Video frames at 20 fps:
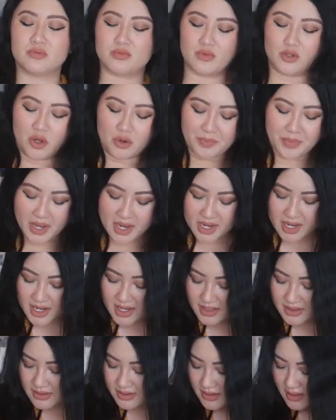No
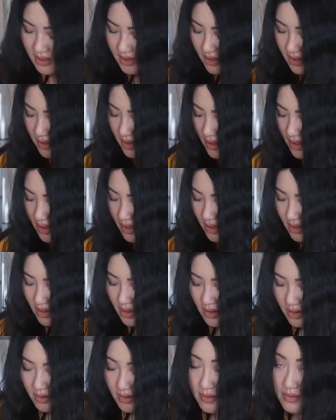buttons.
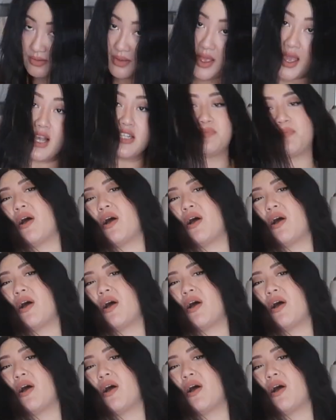It has